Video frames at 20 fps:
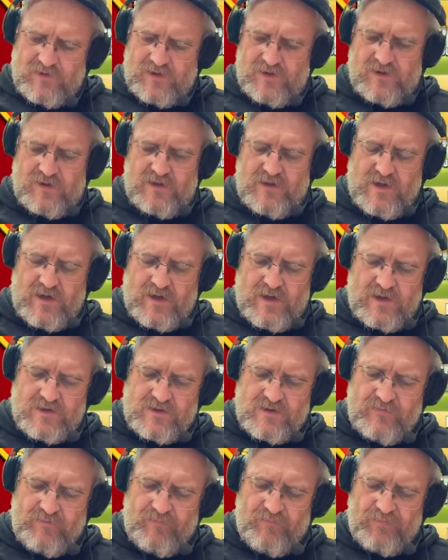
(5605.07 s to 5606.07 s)
here
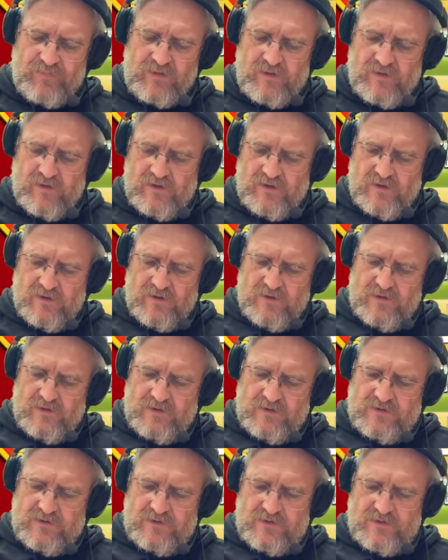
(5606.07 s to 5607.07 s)
yet.
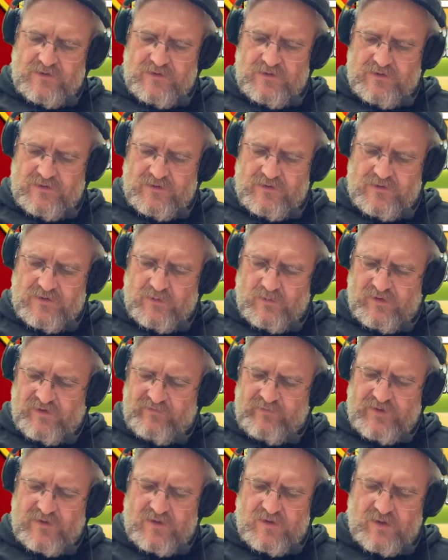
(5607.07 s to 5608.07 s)
What
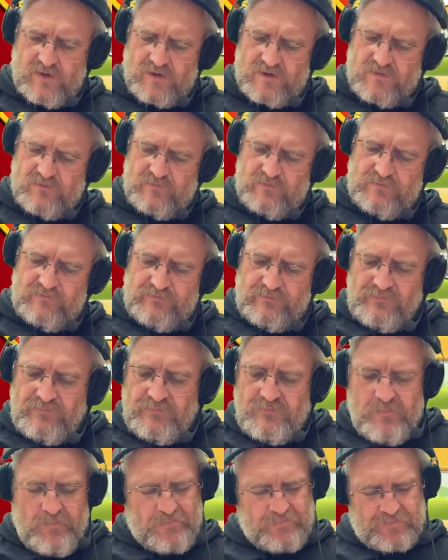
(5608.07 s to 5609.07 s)
have we got?
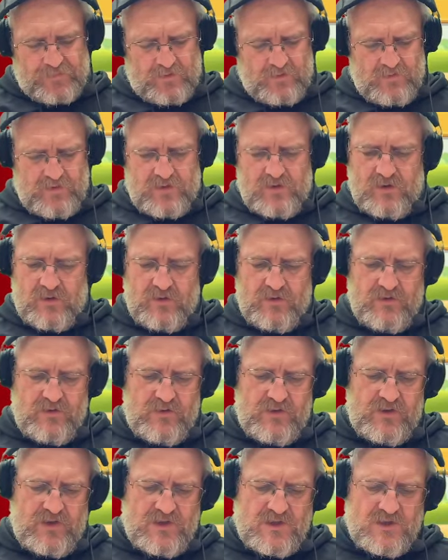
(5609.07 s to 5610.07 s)
We
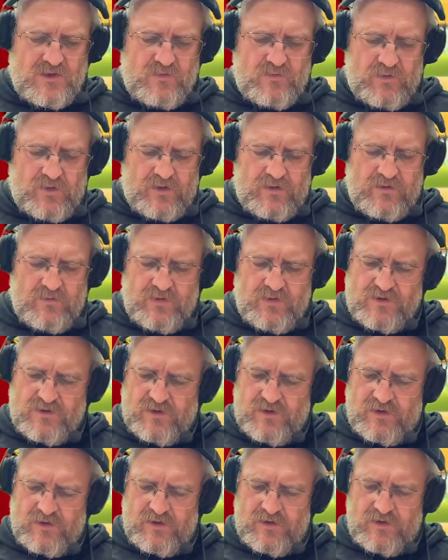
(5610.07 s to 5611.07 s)
got this one,
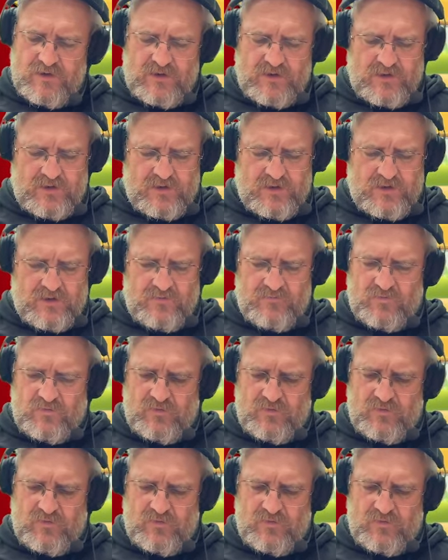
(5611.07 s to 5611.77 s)
which I've